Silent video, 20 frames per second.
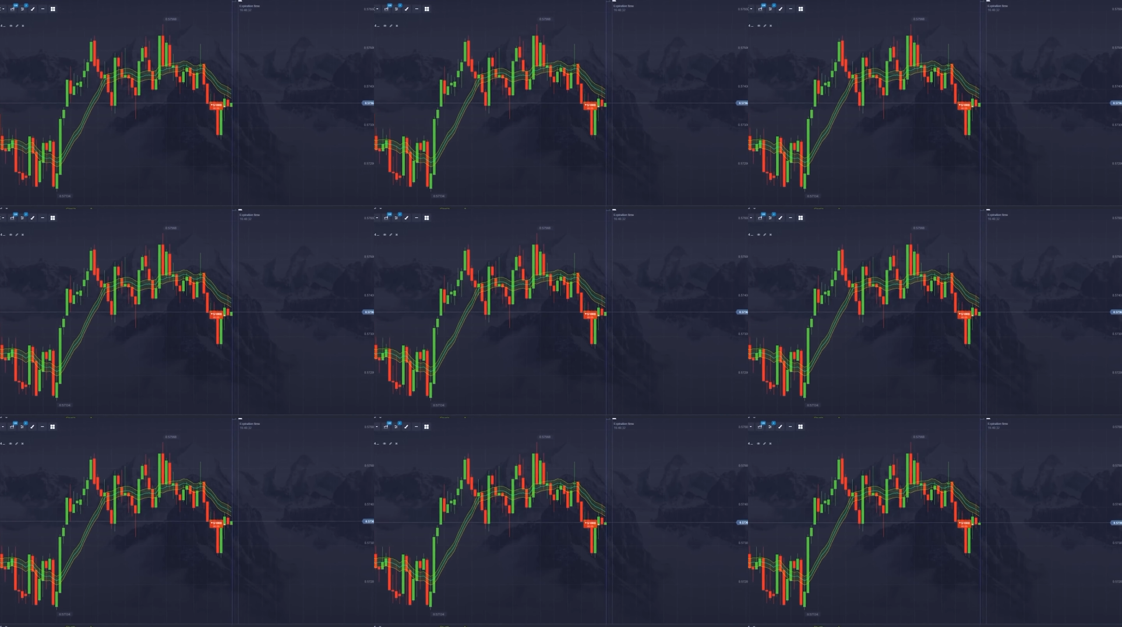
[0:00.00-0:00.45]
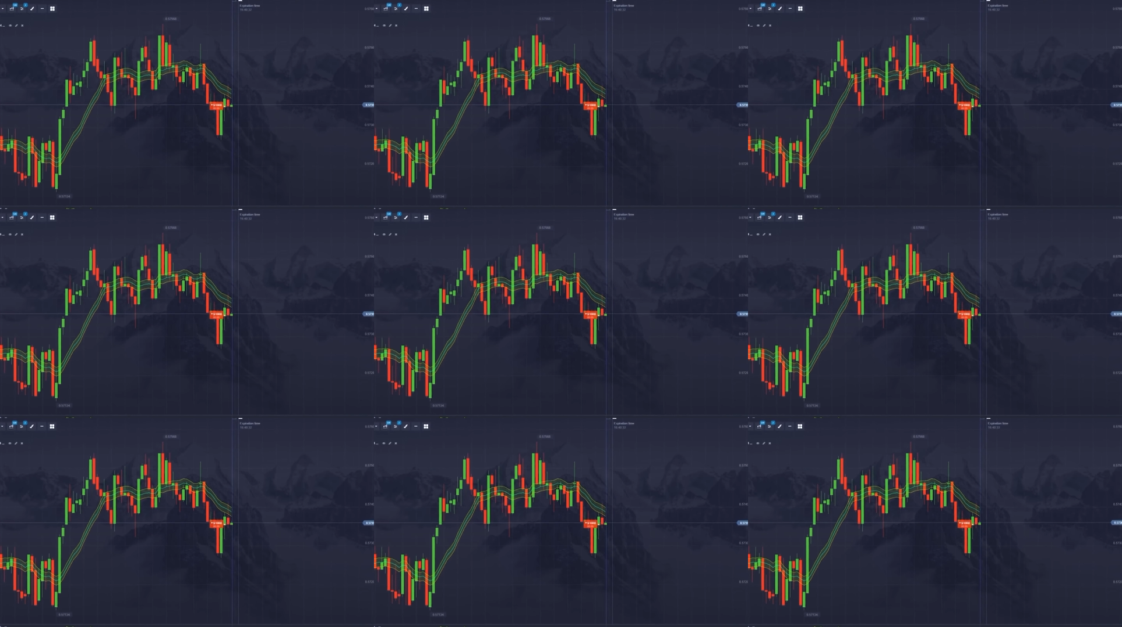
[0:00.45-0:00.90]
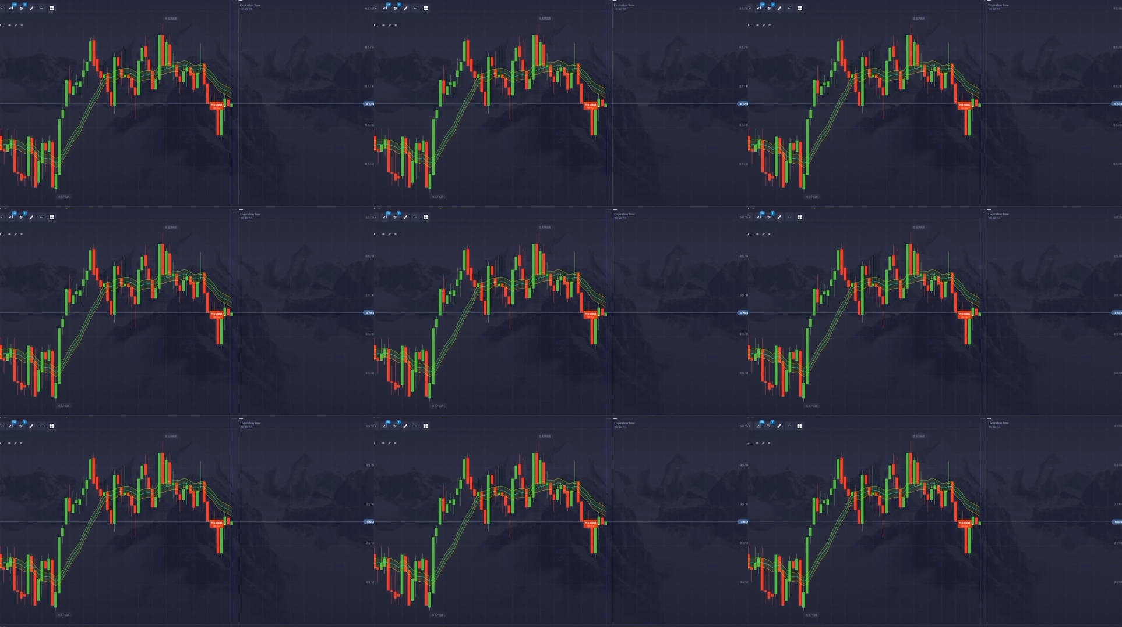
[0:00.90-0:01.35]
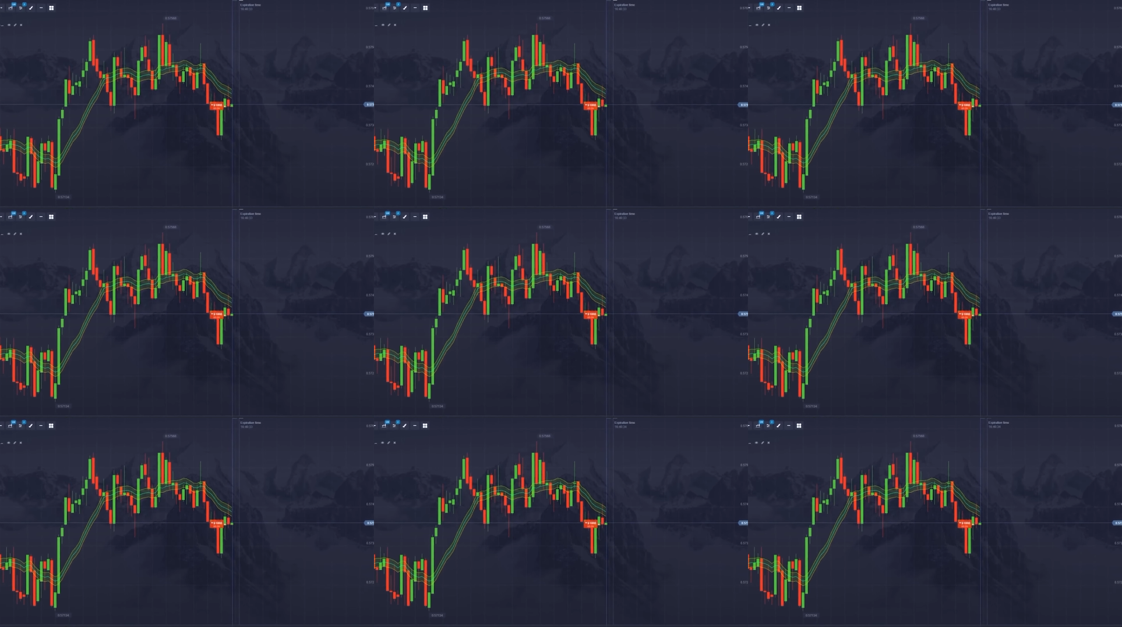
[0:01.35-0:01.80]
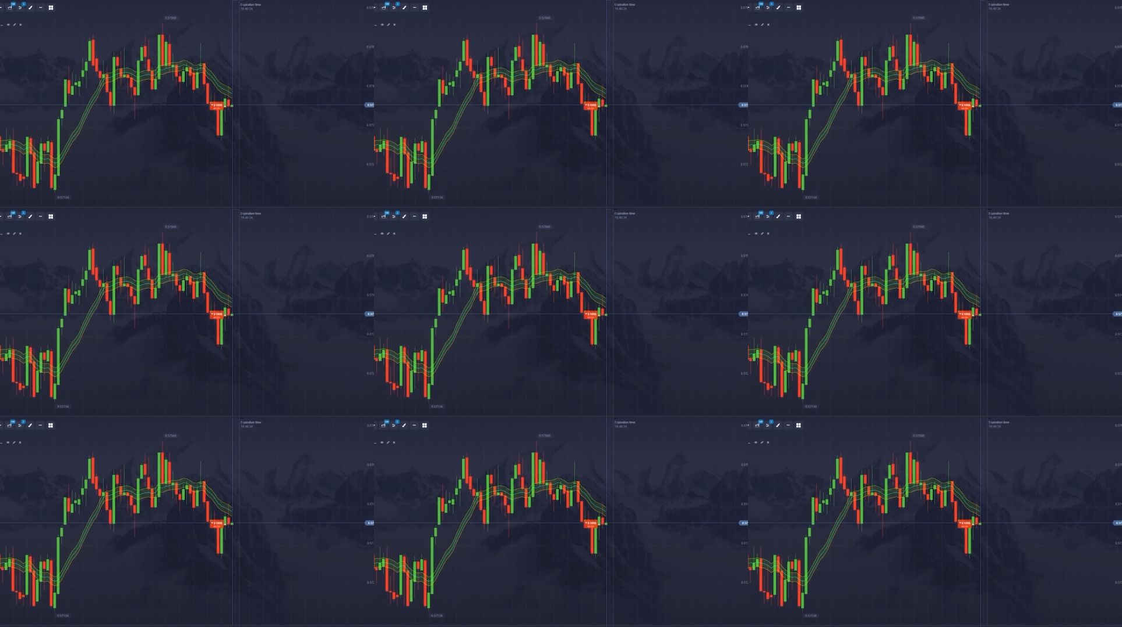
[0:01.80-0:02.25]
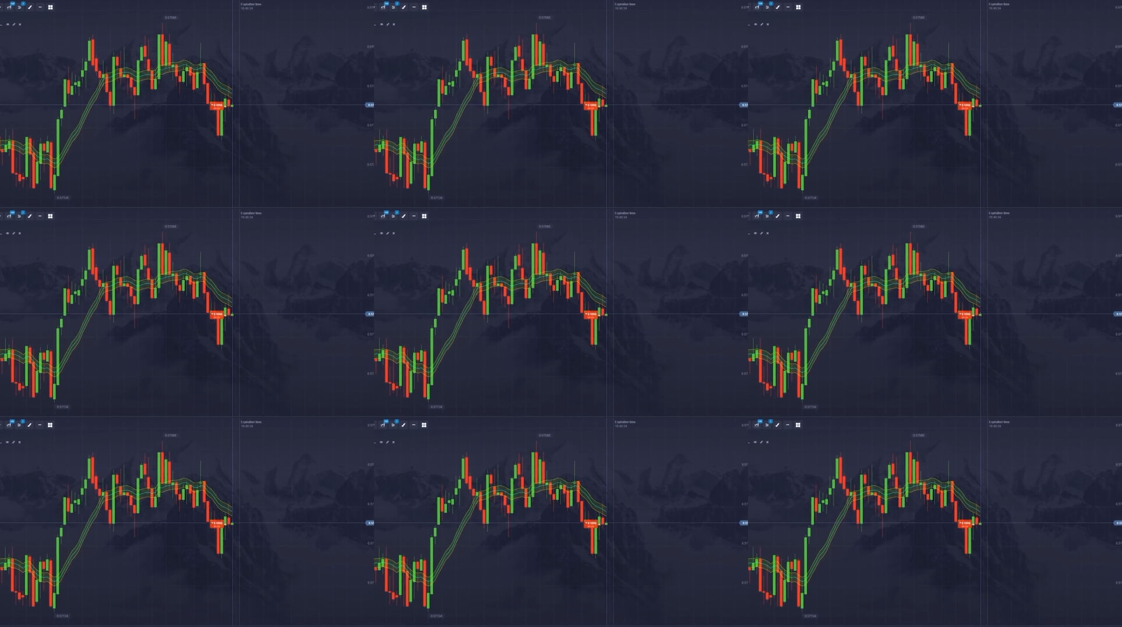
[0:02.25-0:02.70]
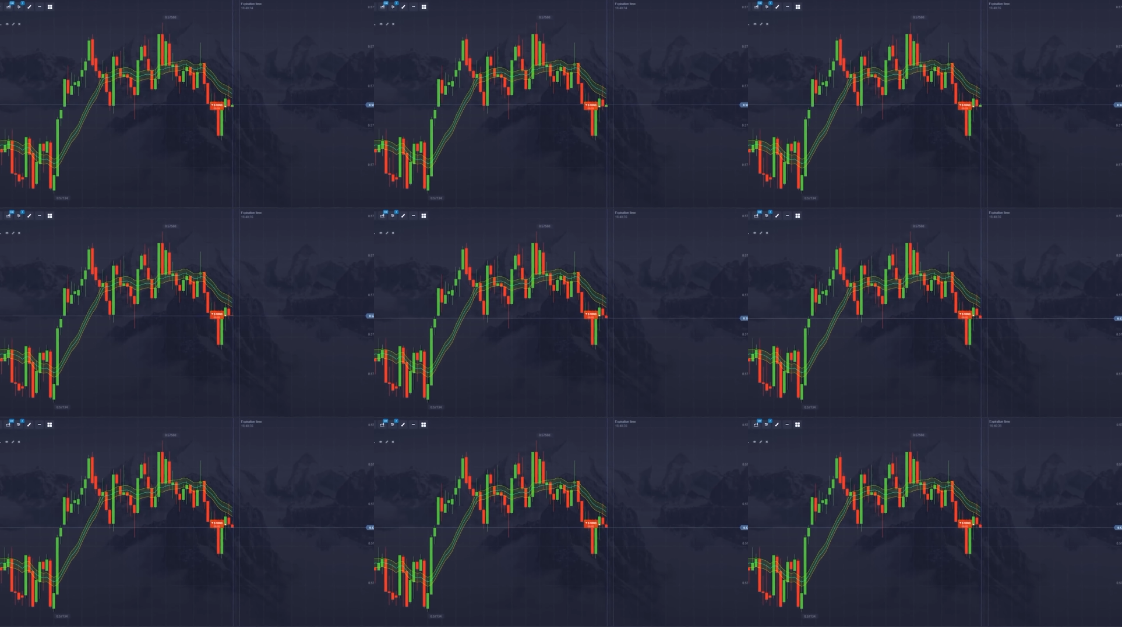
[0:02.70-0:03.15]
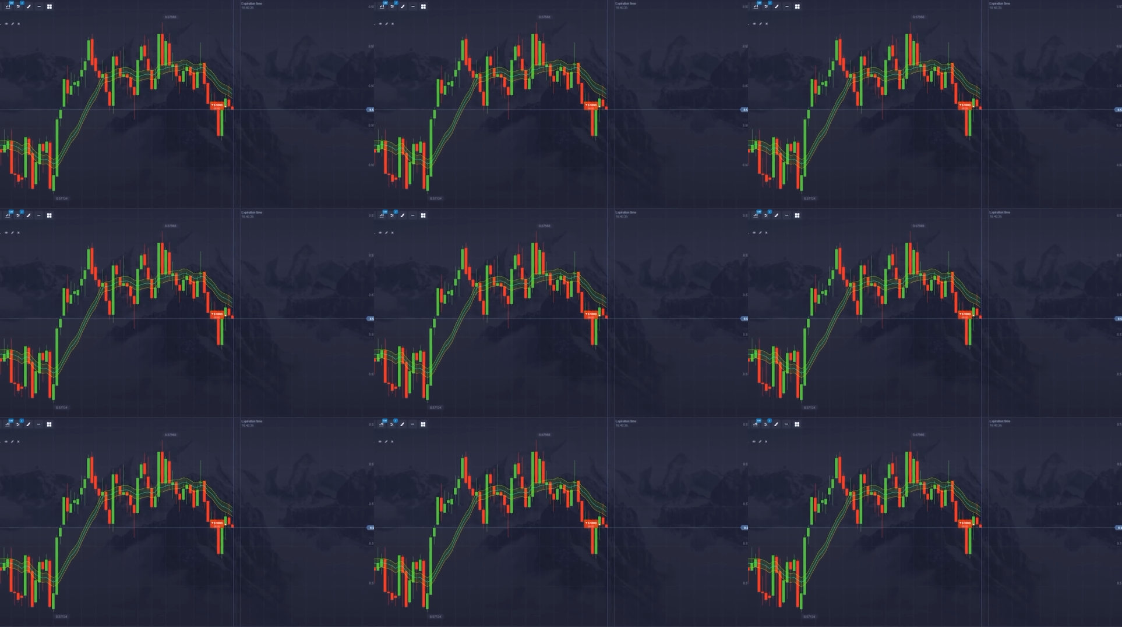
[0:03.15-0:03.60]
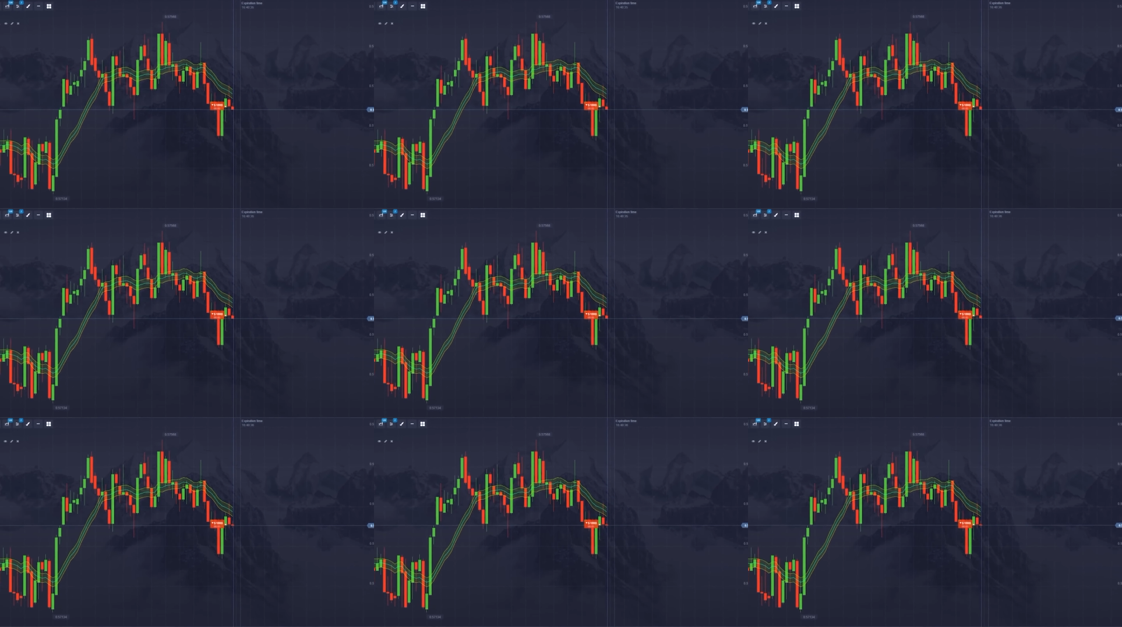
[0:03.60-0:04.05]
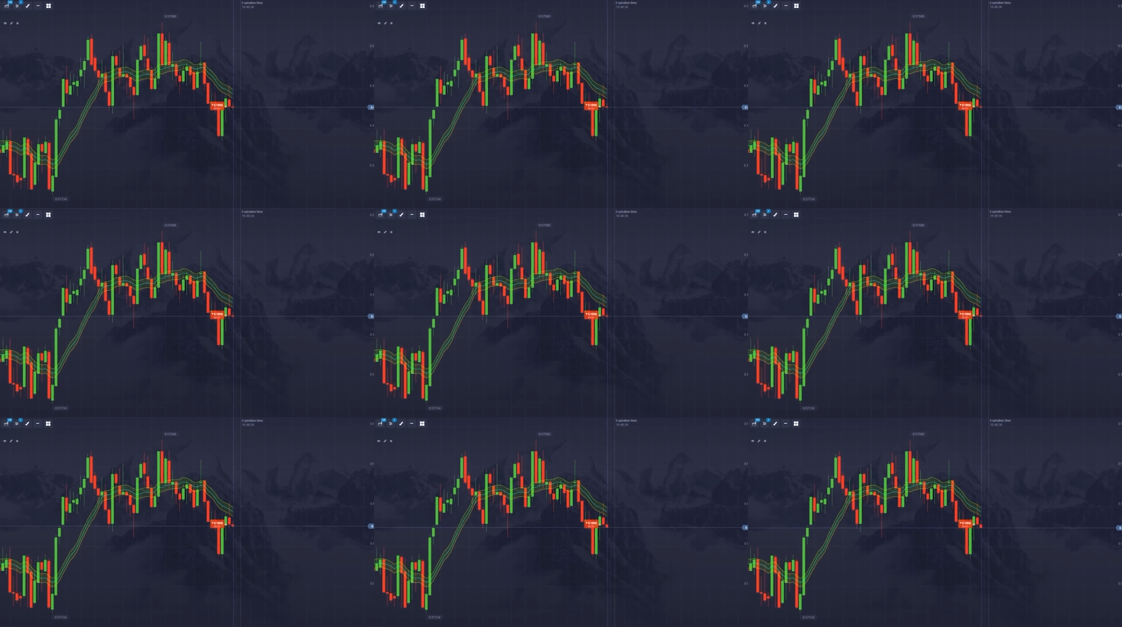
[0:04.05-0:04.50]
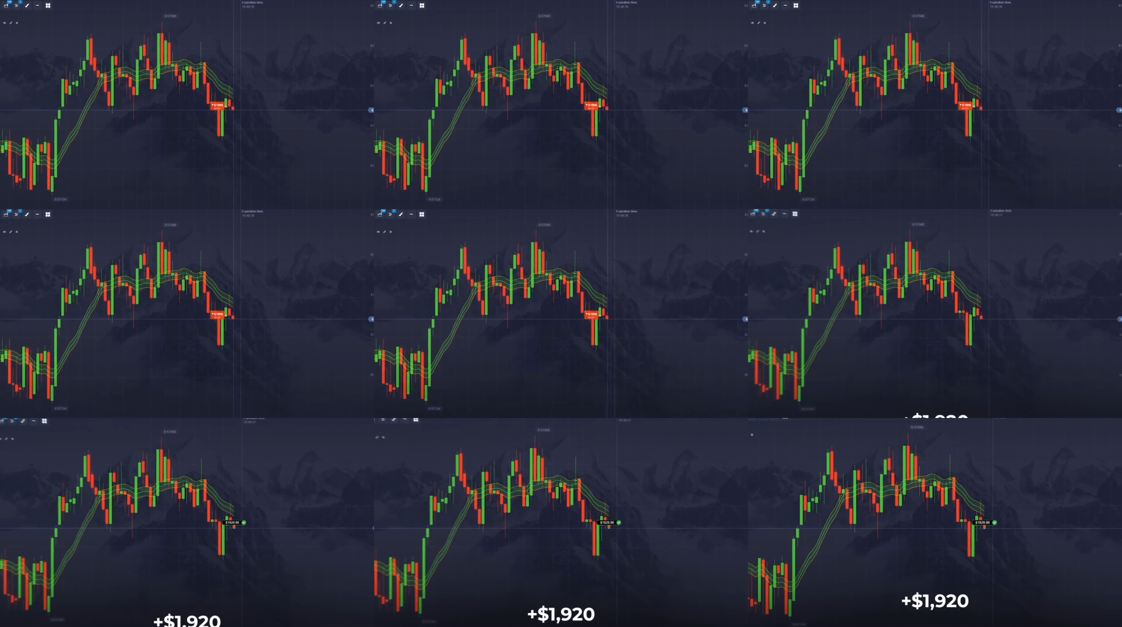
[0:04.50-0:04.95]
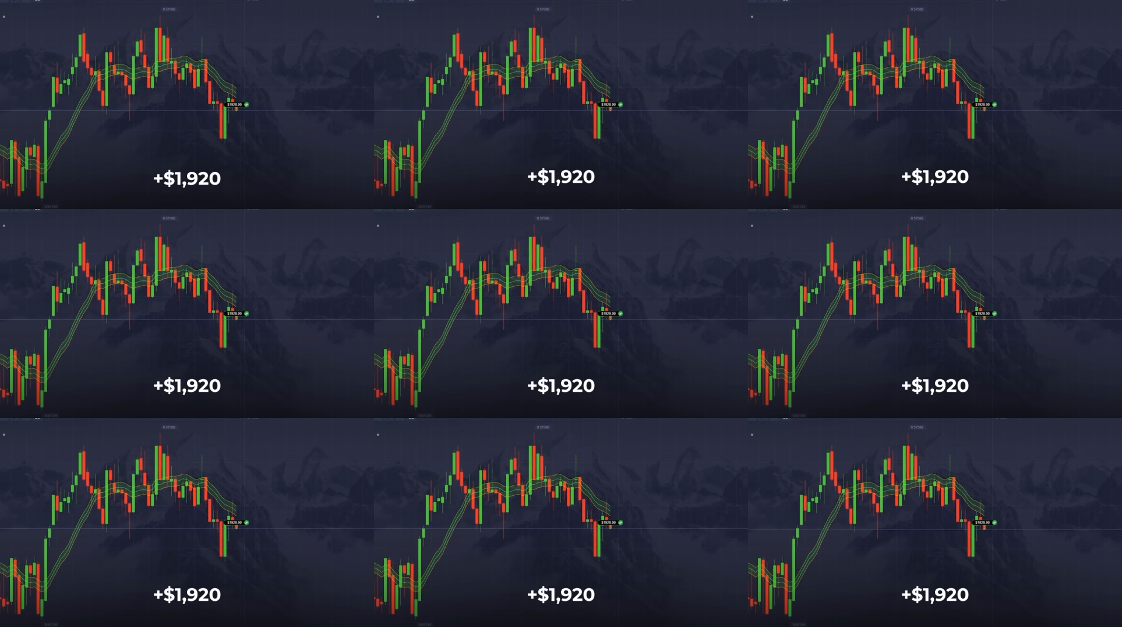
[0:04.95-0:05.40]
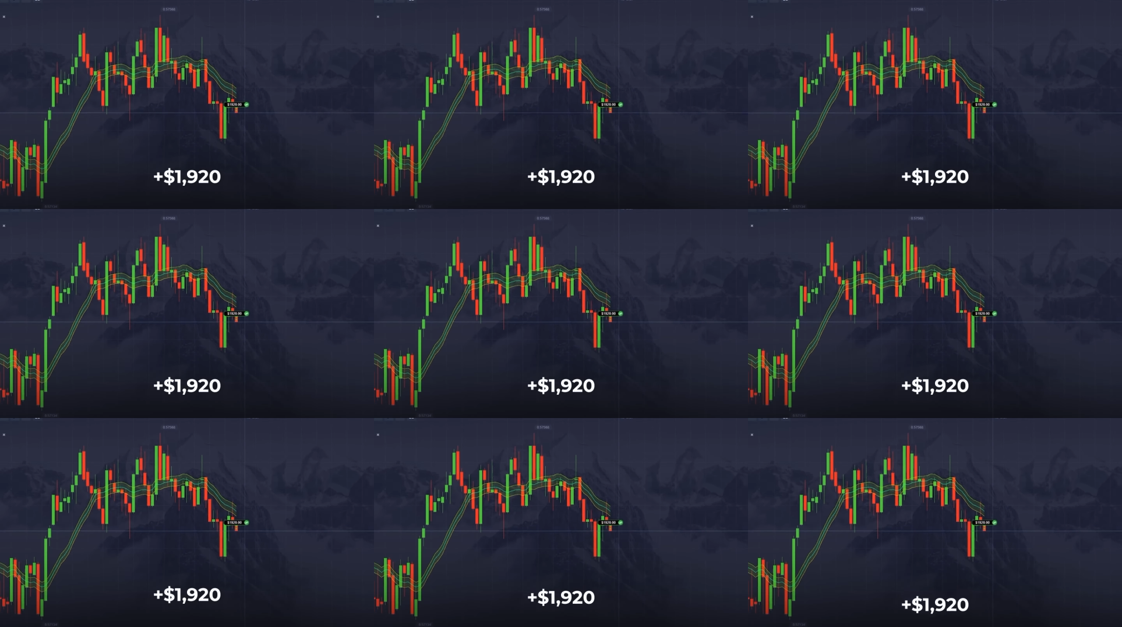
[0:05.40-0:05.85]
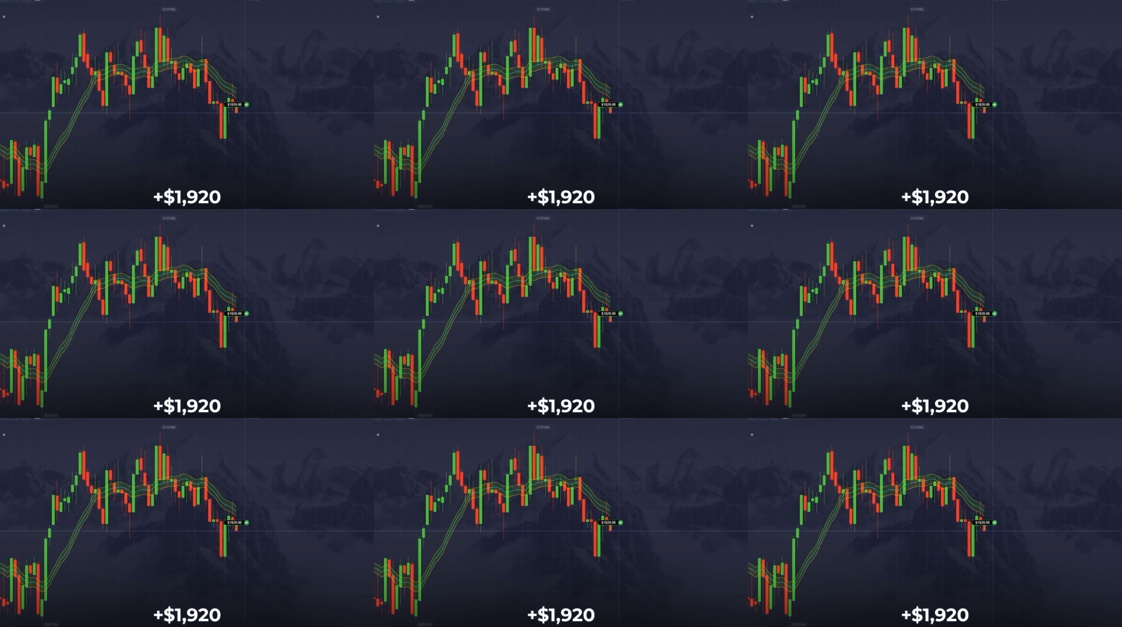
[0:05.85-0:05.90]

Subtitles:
Nobody's mouth can be seen.